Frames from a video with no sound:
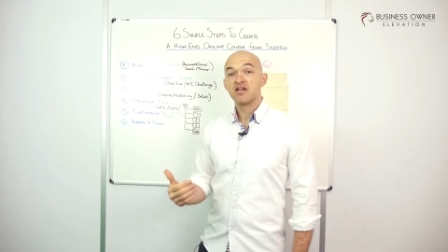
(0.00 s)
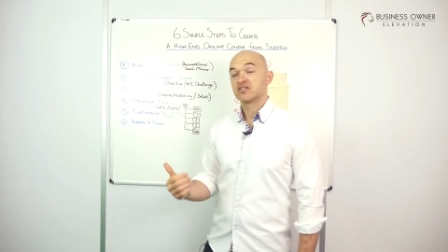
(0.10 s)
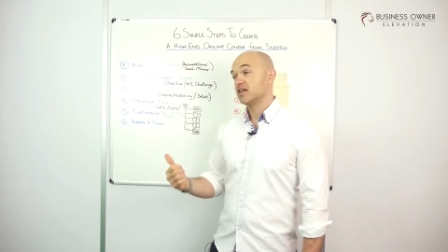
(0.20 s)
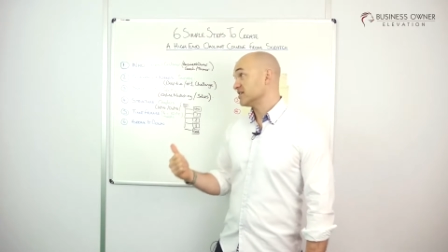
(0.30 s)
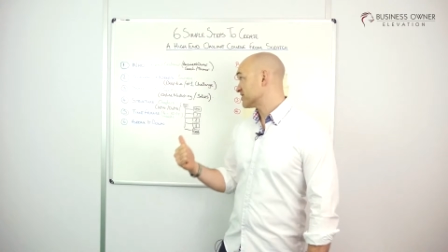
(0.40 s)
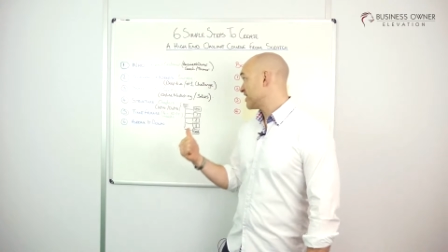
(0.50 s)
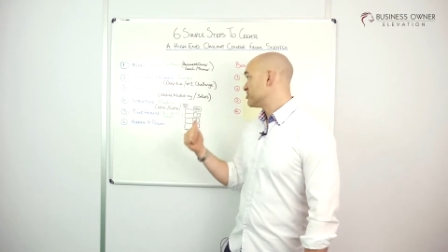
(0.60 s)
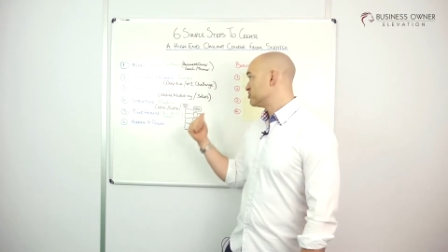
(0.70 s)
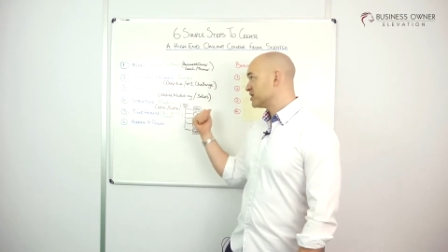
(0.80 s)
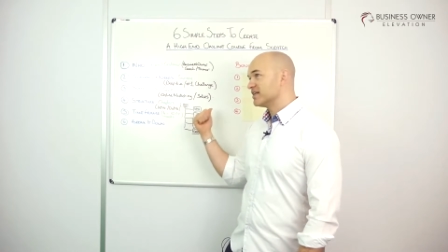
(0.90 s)
So let's say
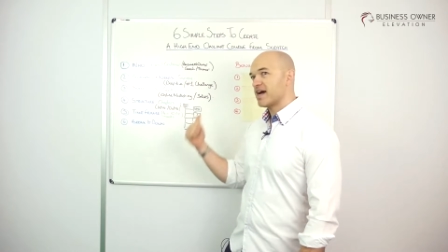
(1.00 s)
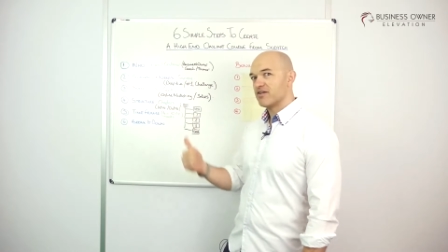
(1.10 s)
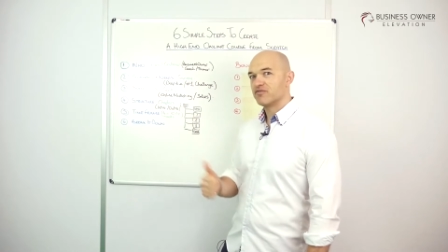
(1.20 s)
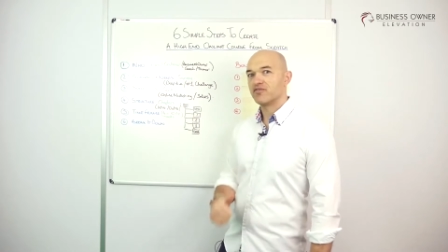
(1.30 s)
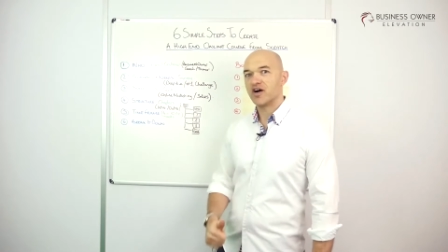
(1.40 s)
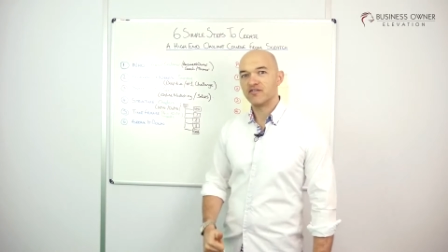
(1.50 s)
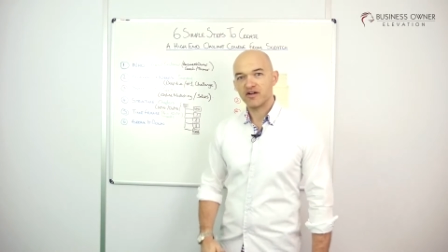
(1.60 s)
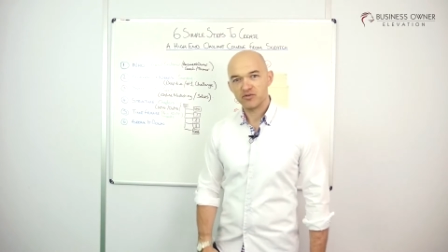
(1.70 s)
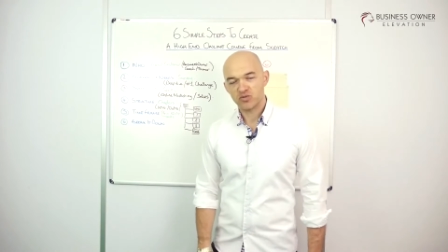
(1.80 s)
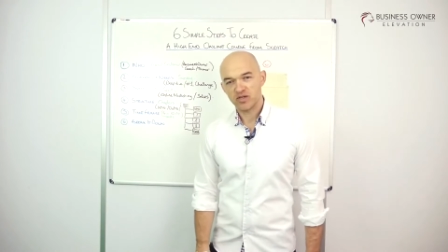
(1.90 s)
you did have 5
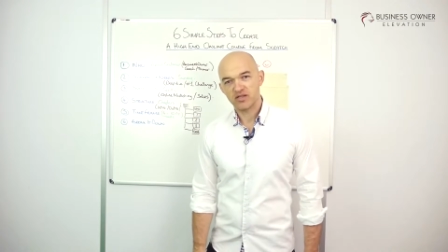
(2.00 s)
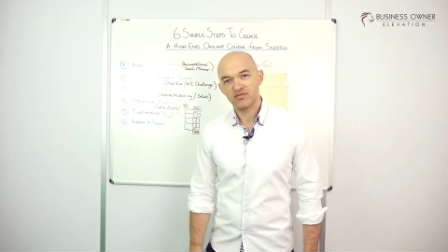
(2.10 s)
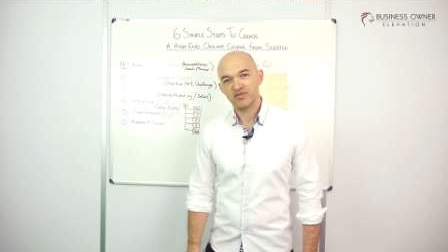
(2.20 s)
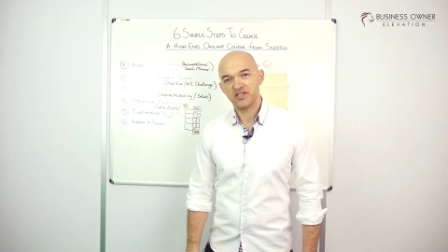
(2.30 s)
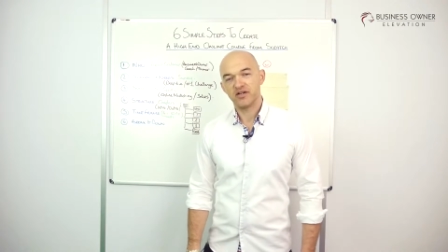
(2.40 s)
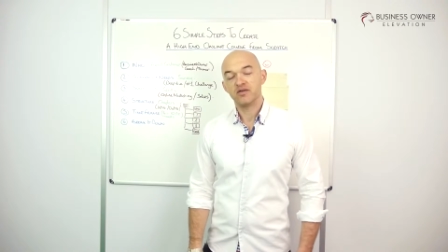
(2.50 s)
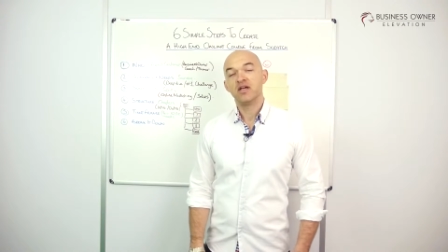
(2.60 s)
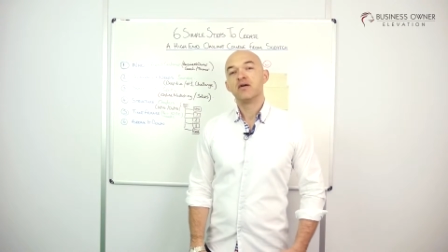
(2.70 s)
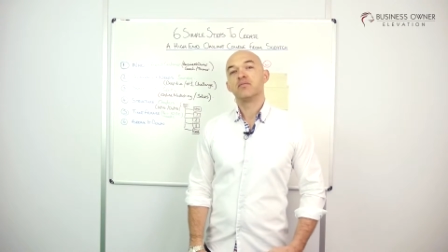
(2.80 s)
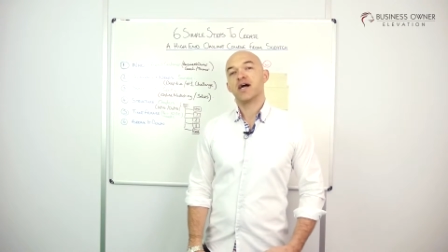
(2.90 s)
hours worth of video,
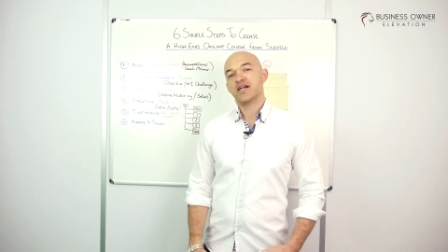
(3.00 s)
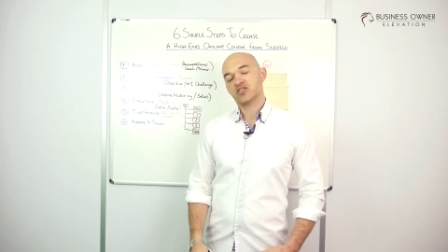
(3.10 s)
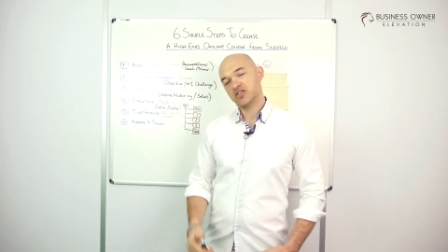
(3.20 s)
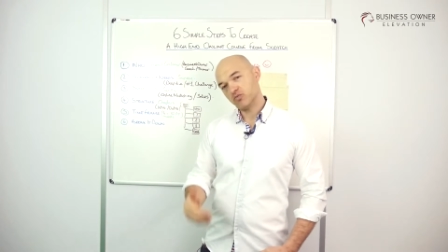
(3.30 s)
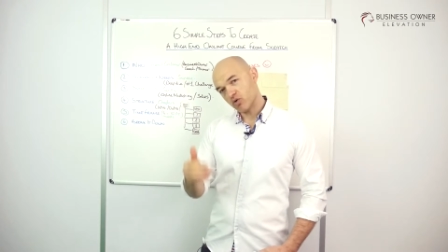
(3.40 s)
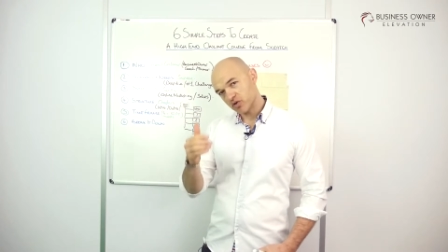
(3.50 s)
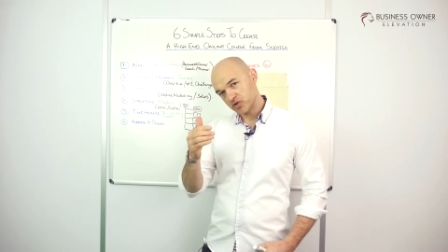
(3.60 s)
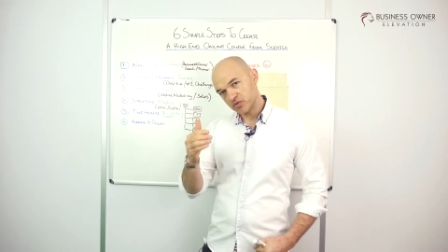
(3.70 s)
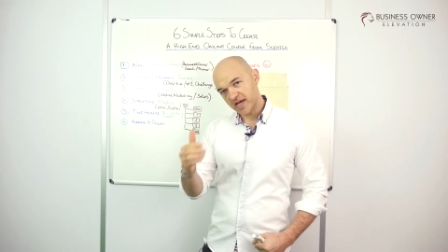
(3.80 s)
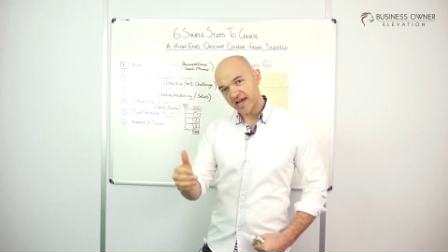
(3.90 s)
but actually what
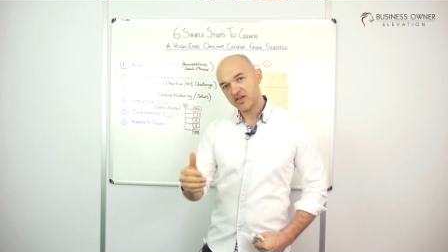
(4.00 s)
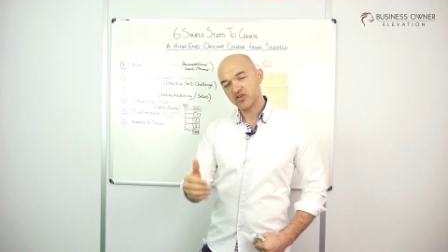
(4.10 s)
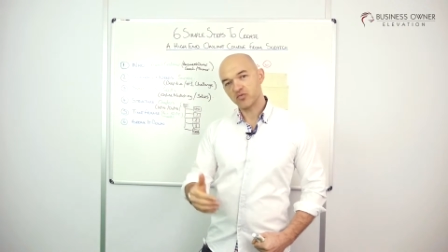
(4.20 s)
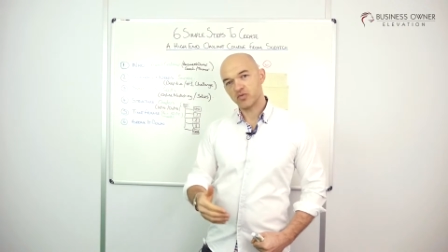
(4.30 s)
you'd end up